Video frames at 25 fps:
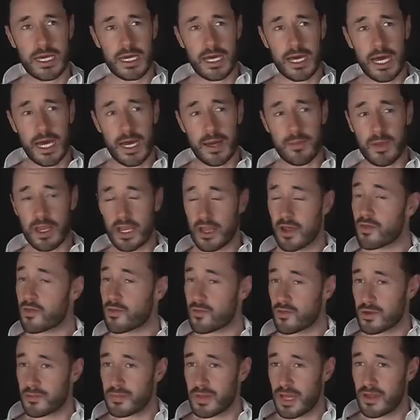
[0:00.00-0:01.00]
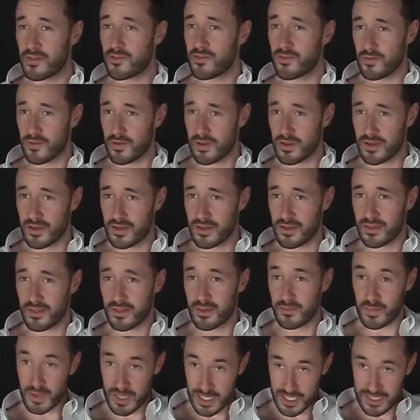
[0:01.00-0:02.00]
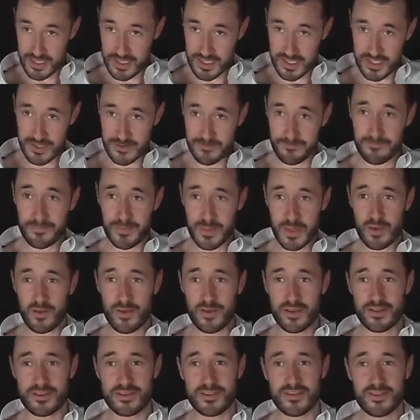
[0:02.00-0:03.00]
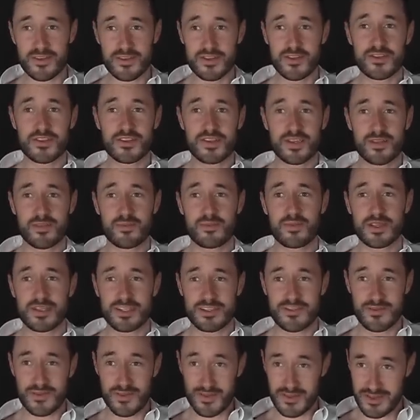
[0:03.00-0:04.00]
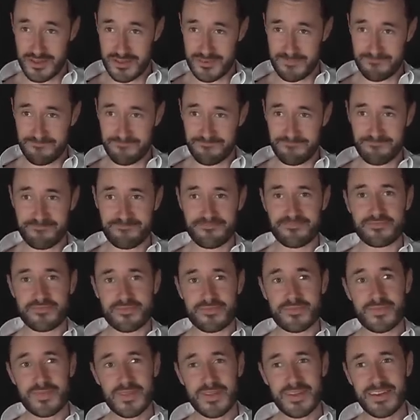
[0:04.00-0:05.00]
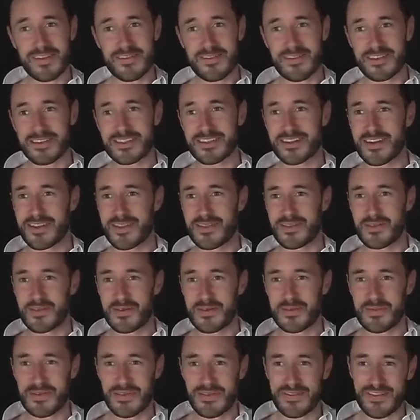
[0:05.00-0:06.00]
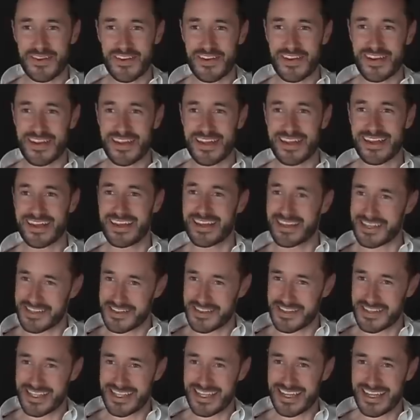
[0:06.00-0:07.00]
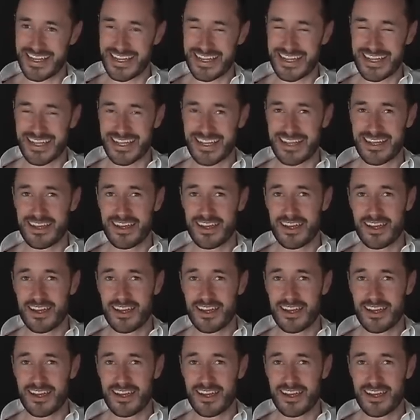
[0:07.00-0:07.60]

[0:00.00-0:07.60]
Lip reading: And I thought about doing the police, going into the New Zealand Police Force, which I thought would be very interesting and